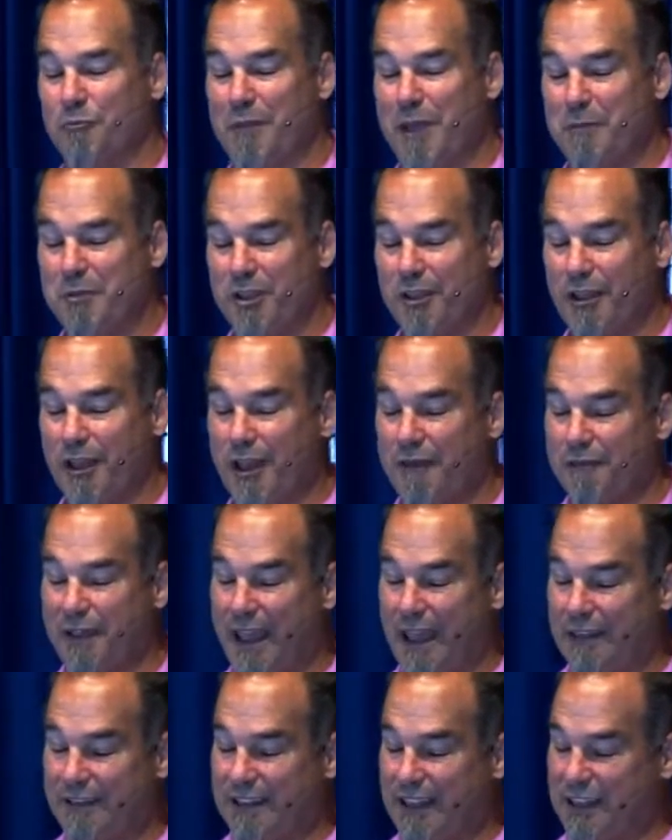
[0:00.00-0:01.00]
Maybe you have
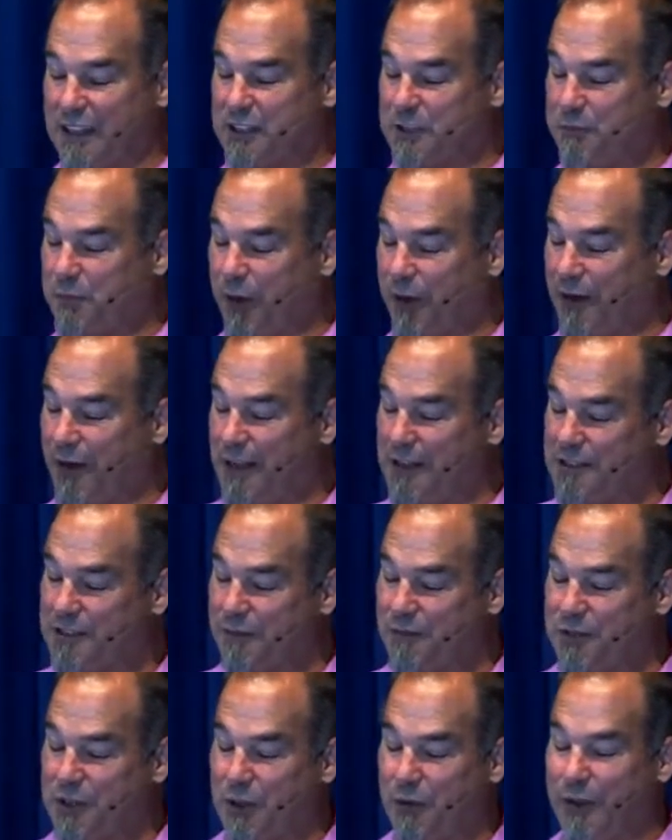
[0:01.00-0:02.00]
had the experience
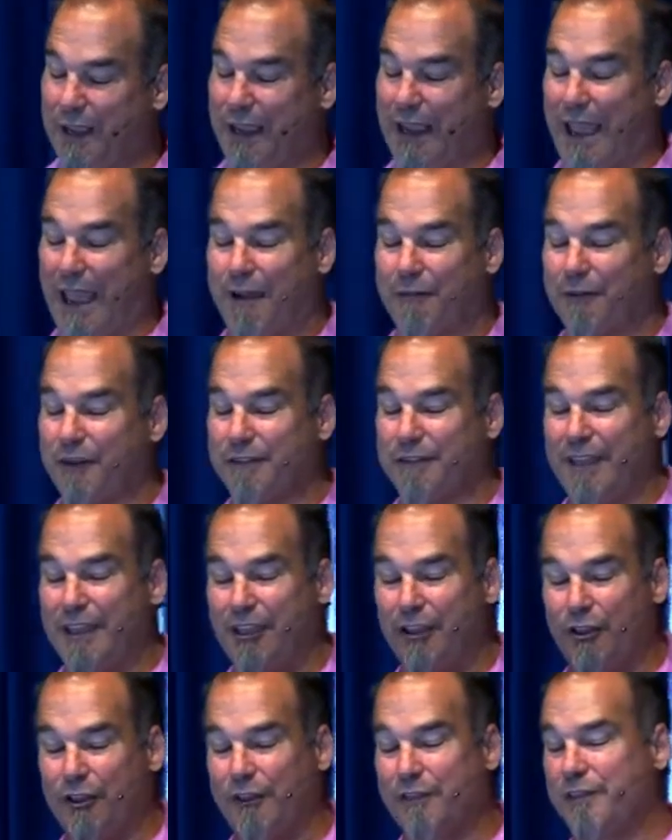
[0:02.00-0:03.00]
of doing everything
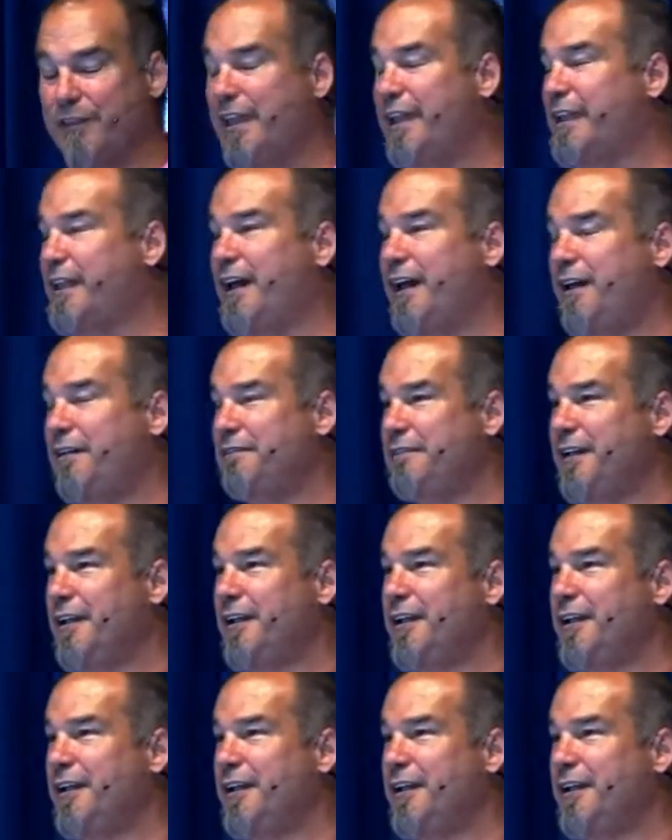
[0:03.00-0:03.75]
you can think of